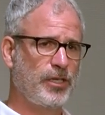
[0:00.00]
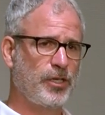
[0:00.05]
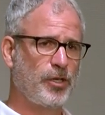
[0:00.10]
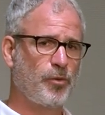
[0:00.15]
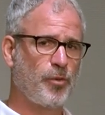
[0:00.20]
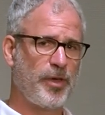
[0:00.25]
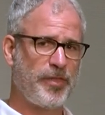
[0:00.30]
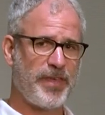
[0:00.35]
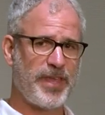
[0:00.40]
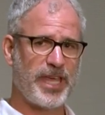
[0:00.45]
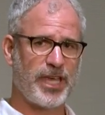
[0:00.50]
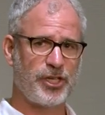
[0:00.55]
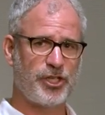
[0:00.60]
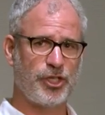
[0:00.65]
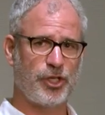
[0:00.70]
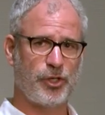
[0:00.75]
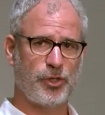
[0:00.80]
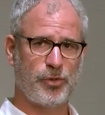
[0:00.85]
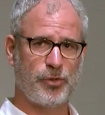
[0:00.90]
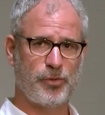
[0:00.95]
with the
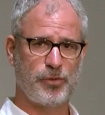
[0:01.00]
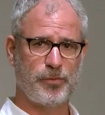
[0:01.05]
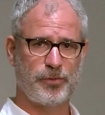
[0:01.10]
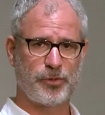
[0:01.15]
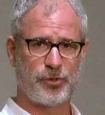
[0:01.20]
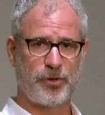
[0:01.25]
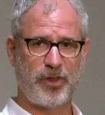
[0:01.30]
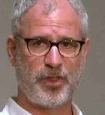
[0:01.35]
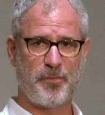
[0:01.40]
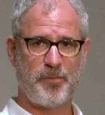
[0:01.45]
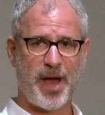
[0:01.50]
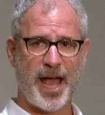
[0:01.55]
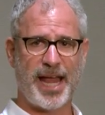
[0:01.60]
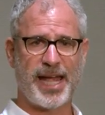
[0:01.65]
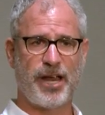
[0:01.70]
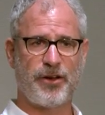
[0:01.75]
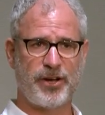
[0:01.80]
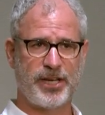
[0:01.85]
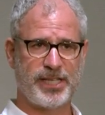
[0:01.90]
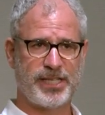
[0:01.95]
issue, sort of the
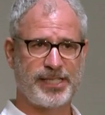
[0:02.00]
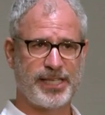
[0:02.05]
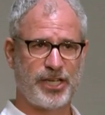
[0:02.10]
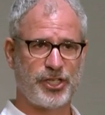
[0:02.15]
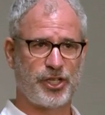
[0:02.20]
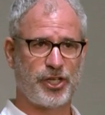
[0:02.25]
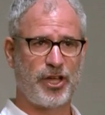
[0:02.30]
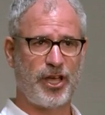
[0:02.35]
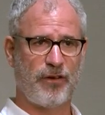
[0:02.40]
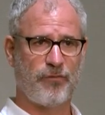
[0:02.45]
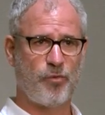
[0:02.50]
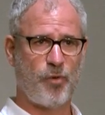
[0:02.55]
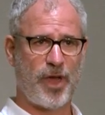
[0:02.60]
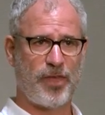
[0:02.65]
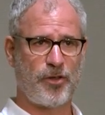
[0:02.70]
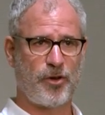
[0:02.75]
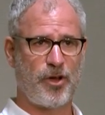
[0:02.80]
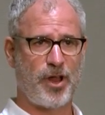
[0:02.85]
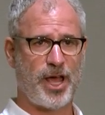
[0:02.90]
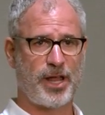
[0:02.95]
binary decision of
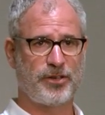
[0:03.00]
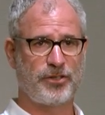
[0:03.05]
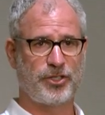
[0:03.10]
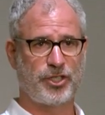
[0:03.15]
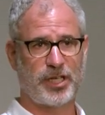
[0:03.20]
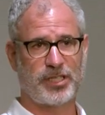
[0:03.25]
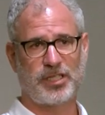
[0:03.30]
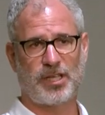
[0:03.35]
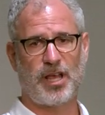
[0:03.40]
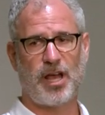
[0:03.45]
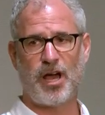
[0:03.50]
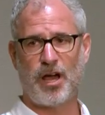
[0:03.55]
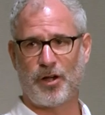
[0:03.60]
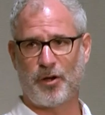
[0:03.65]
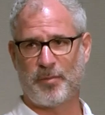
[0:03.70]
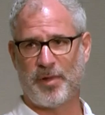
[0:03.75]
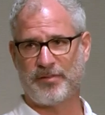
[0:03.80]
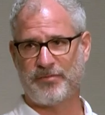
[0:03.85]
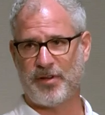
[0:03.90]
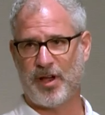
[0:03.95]
whether or not just to
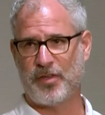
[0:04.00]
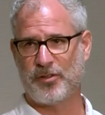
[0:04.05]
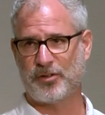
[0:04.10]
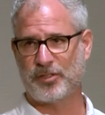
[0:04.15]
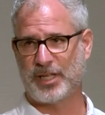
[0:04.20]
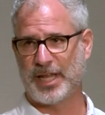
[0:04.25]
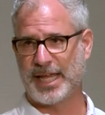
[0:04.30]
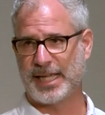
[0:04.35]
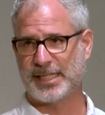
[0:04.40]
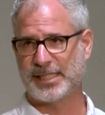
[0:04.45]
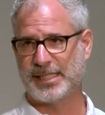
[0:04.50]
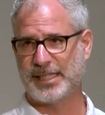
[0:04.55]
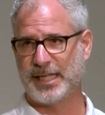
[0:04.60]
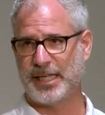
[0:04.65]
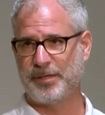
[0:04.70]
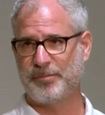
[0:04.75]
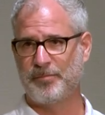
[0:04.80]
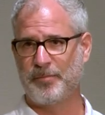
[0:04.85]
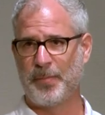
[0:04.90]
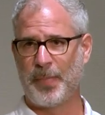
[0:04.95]
honor my father's
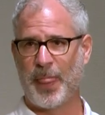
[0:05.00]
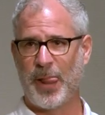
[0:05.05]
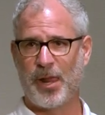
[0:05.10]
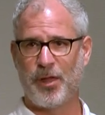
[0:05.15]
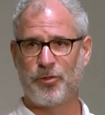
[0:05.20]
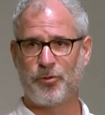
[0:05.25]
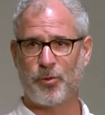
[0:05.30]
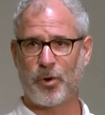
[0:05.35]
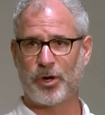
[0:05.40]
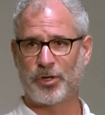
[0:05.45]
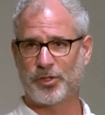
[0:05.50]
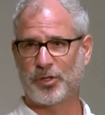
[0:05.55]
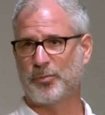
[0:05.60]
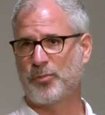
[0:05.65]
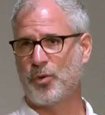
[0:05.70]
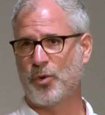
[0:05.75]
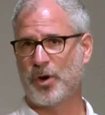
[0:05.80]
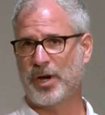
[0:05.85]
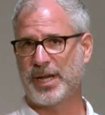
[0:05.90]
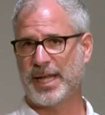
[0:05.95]
legacy through our
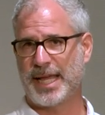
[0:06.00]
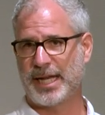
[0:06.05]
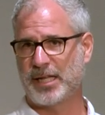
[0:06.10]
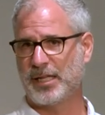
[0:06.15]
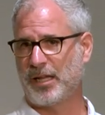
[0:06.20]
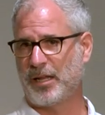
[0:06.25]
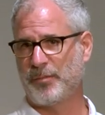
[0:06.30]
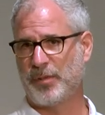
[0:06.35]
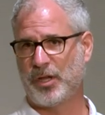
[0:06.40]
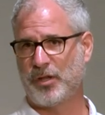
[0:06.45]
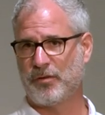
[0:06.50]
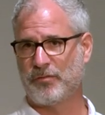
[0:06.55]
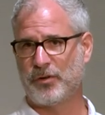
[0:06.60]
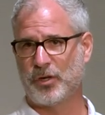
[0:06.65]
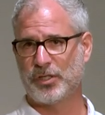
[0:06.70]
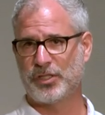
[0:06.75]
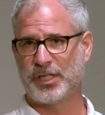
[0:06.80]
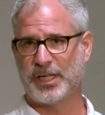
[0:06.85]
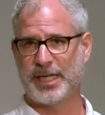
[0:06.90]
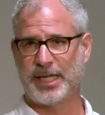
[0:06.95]
support at Columbia
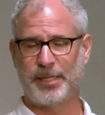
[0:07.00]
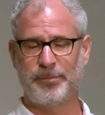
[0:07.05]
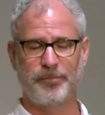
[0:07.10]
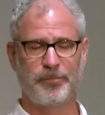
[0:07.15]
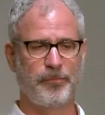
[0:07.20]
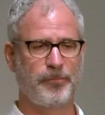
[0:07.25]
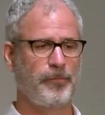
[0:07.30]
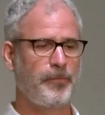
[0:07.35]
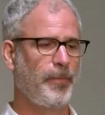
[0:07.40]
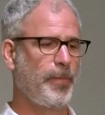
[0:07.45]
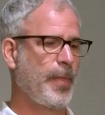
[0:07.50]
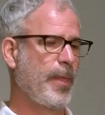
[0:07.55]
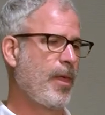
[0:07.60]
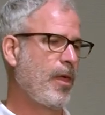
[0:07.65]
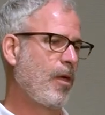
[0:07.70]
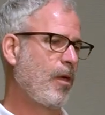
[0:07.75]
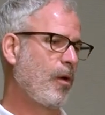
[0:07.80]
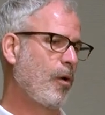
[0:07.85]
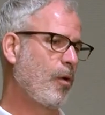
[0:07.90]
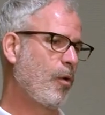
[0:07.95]
University,
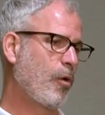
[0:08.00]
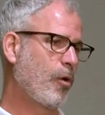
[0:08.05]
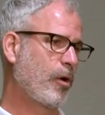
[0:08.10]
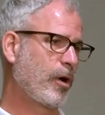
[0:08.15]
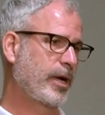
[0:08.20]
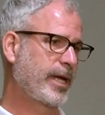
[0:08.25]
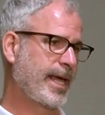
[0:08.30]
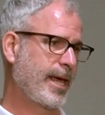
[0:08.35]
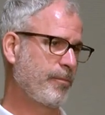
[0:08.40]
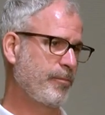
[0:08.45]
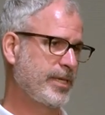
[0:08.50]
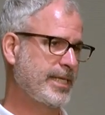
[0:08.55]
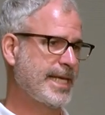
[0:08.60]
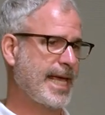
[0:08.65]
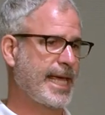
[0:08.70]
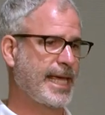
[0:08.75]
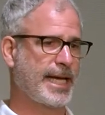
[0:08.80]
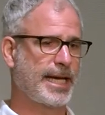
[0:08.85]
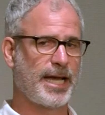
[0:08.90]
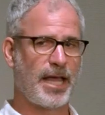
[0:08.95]
or can we
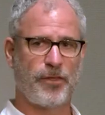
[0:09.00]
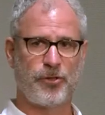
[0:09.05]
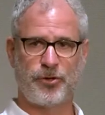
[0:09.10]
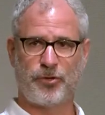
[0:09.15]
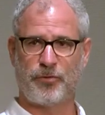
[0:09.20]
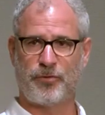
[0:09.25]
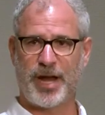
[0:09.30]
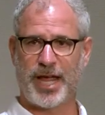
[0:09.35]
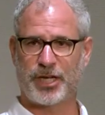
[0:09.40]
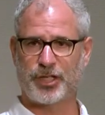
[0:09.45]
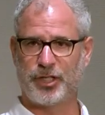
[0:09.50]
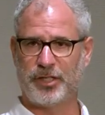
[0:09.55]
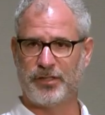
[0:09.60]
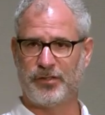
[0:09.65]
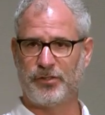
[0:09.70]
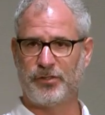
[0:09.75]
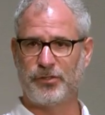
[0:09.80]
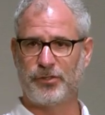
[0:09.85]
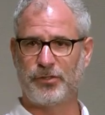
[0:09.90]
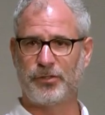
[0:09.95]
take it in other
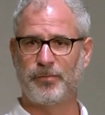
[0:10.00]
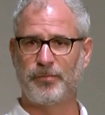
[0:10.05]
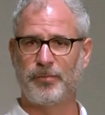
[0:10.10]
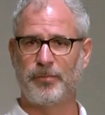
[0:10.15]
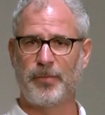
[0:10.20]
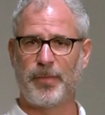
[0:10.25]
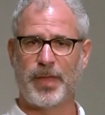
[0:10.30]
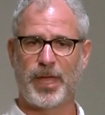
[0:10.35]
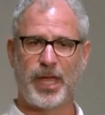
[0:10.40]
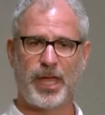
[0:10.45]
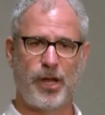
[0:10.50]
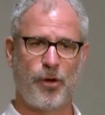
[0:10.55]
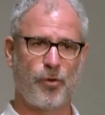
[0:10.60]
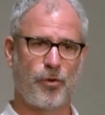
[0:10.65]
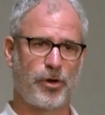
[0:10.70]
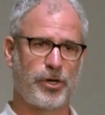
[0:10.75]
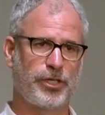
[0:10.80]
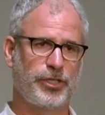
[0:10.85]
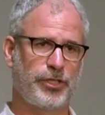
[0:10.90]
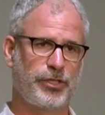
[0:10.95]
directions in
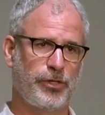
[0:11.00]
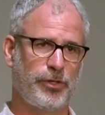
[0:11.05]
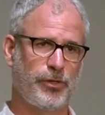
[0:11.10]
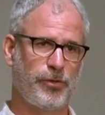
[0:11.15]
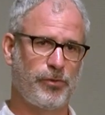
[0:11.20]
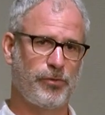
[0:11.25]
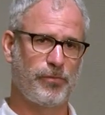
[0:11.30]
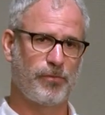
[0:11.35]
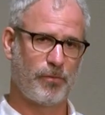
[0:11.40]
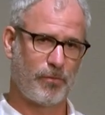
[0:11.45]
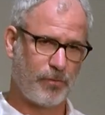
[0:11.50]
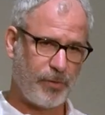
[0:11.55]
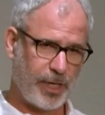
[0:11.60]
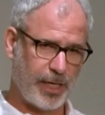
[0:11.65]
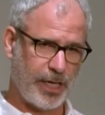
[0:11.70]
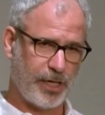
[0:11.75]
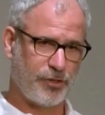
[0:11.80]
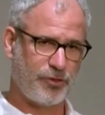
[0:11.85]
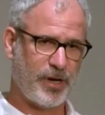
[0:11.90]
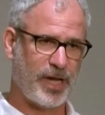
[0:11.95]
order to
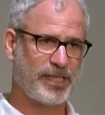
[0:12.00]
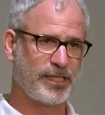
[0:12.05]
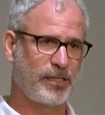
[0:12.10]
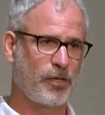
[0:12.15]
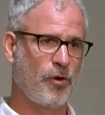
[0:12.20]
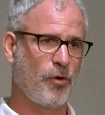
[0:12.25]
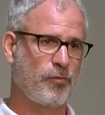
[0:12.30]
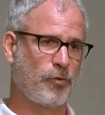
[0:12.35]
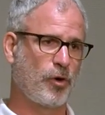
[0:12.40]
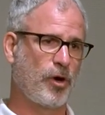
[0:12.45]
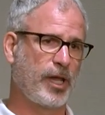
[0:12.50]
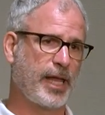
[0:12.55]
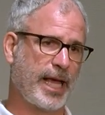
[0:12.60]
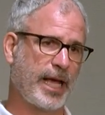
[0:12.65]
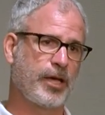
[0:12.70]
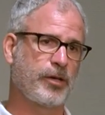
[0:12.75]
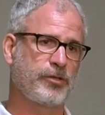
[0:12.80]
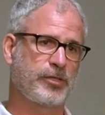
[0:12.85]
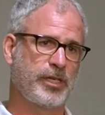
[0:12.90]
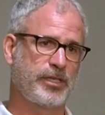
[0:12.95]
really address the overall
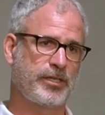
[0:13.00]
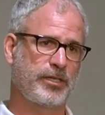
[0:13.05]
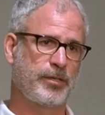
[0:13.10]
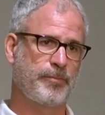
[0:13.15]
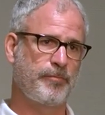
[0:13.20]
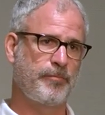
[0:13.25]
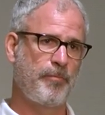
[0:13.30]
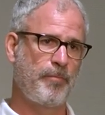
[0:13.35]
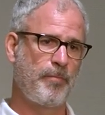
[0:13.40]
ecosystem?